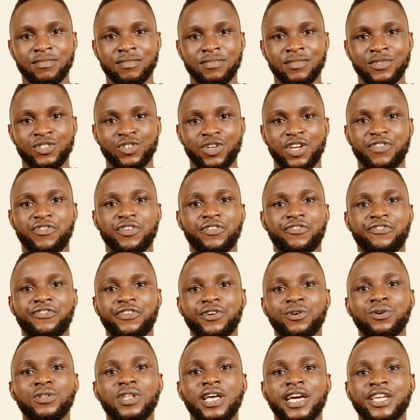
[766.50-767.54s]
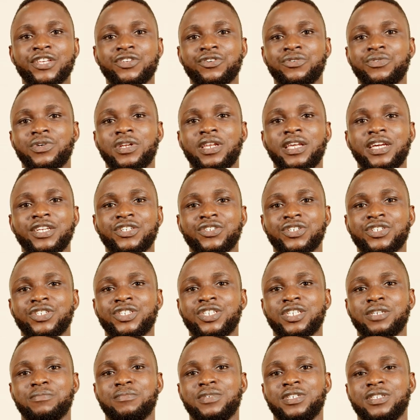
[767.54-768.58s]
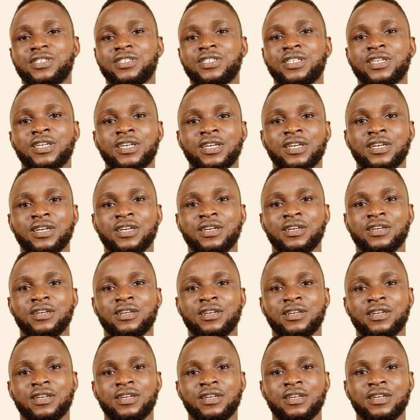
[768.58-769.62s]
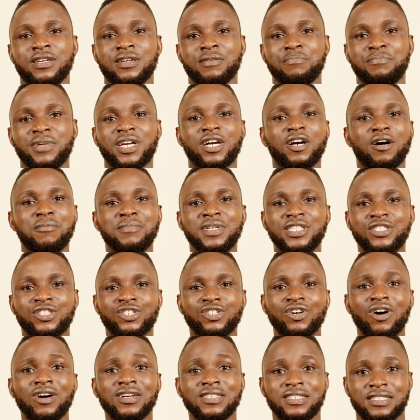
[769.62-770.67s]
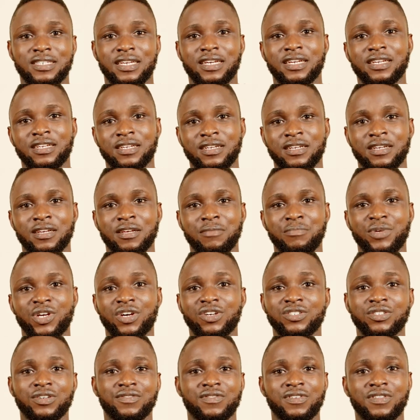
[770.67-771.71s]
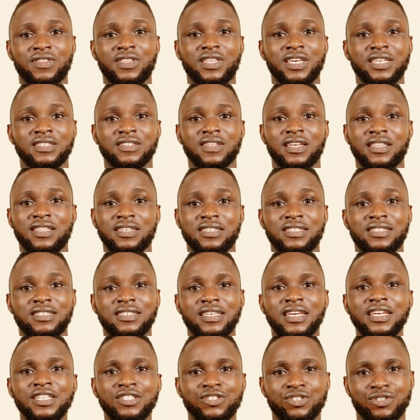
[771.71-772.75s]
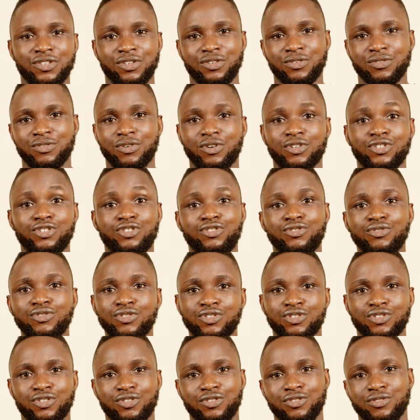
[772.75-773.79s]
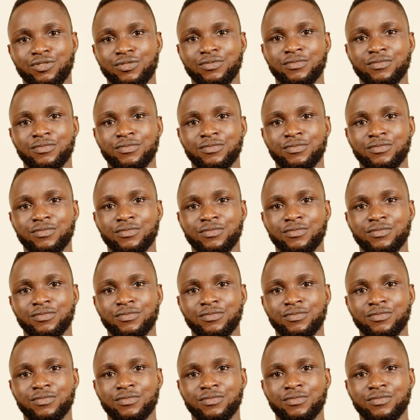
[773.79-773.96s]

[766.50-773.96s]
So if you feel like your relationship is becoming toxic because of the things that they say to you or do to you,